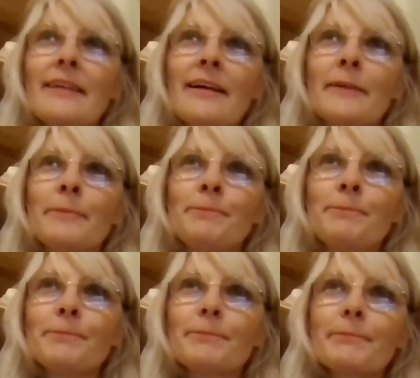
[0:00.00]

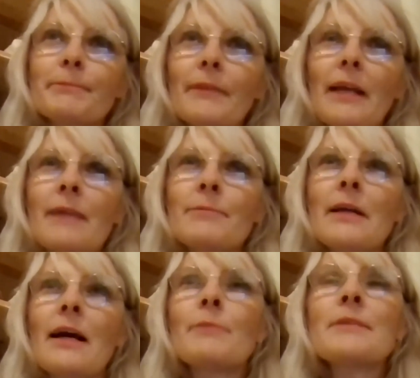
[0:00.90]
um,
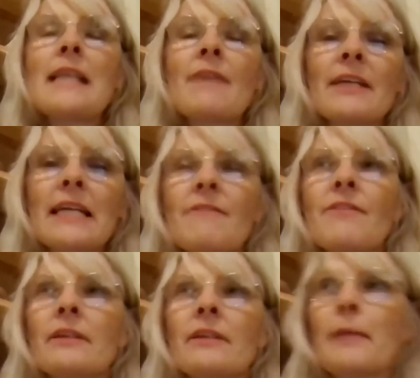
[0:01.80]
I was never
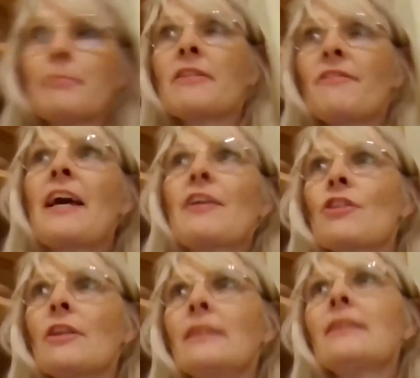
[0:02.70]
given a
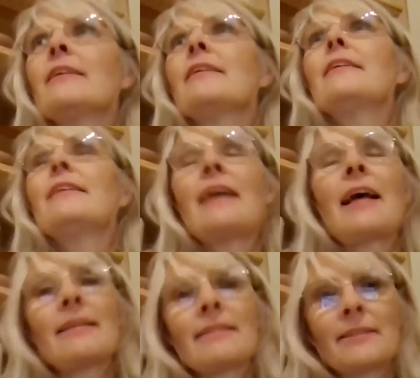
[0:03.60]
profession
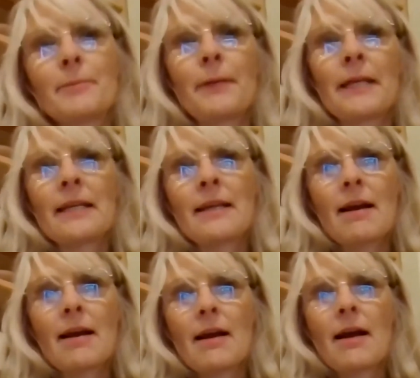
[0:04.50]
as to be
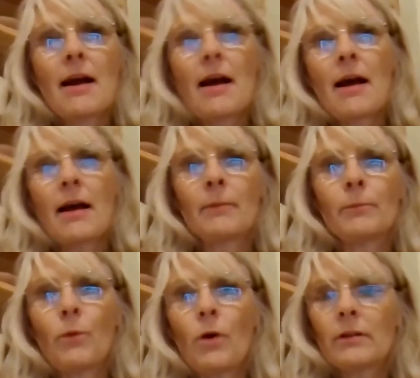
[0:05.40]

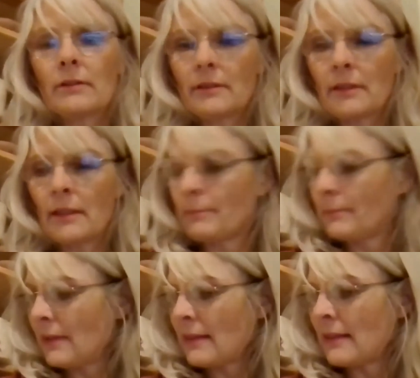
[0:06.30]
what
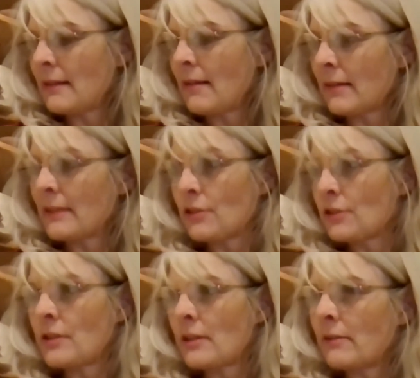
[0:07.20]
the thing that I
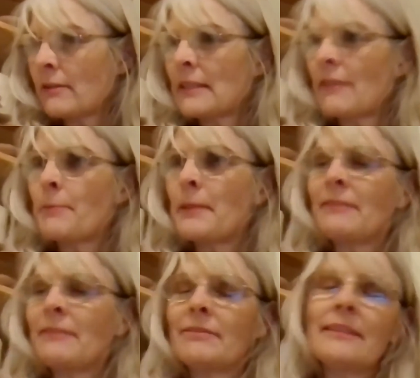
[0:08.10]
should do. It's never
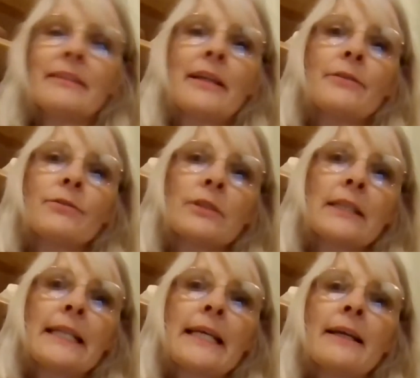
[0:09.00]
been, sort
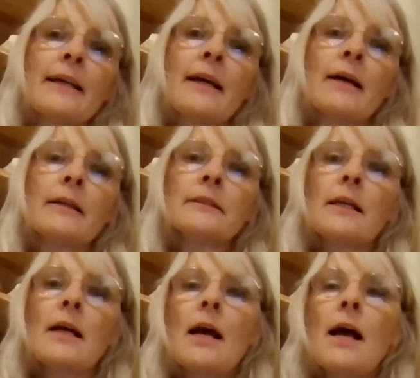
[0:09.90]
of clear cut.
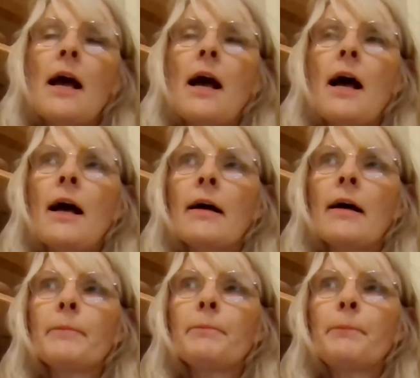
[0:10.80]

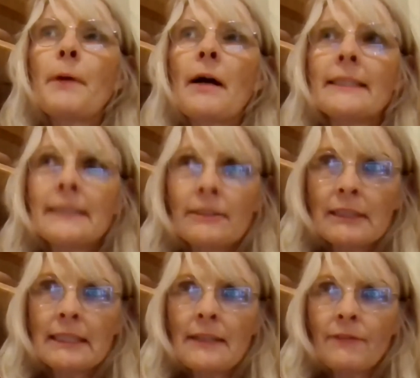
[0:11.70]
But I did
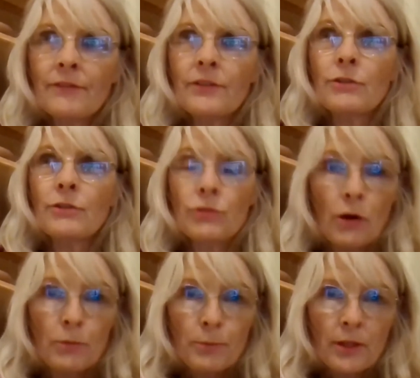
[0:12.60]
receive to do
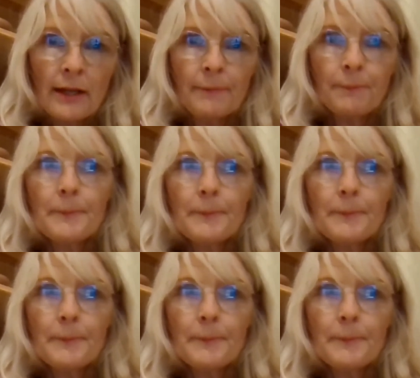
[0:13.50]
sculpture,